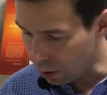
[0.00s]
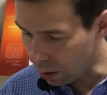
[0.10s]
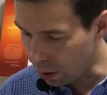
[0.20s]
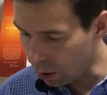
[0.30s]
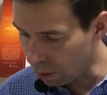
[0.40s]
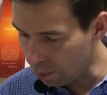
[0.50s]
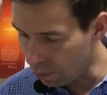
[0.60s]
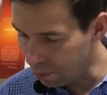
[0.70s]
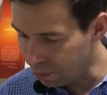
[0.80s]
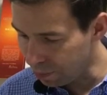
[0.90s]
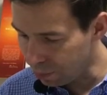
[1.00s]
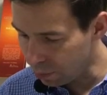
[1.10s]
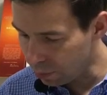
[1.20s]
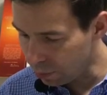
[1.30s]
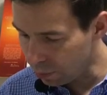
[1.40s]

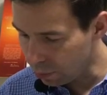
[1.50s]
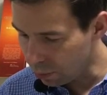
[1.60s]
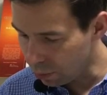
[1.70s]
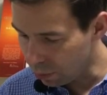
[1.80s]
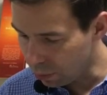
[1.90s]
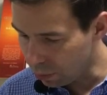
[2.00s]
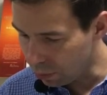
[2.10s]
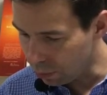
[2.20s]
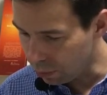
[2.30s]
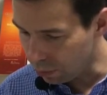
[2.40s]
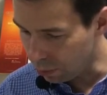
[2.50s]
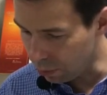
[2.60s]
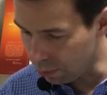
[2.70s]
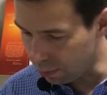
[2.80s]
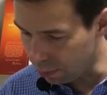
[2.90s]

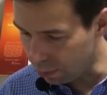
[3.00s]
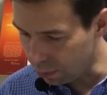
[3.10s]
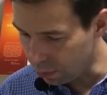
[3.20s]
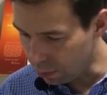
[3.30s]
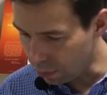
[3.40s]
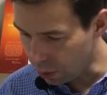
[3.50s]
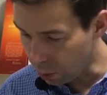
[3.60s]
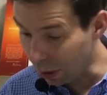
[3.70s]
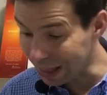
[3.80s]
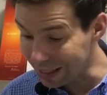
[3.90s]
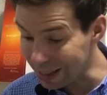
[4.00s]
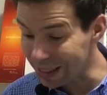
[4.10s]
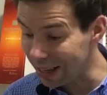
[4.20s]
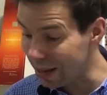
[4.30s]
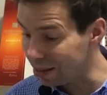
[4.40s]
Well, it's
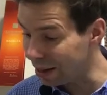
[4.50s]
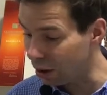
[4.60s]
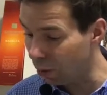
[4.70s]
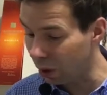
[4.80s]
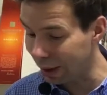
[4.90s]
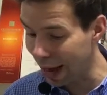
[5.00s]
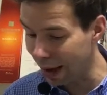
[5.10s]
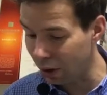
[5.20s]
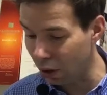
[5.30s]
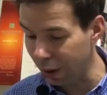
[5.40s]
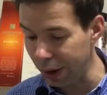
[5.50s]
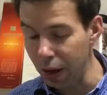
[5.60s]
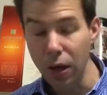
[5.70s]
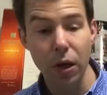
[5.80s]
listed in the single malt category.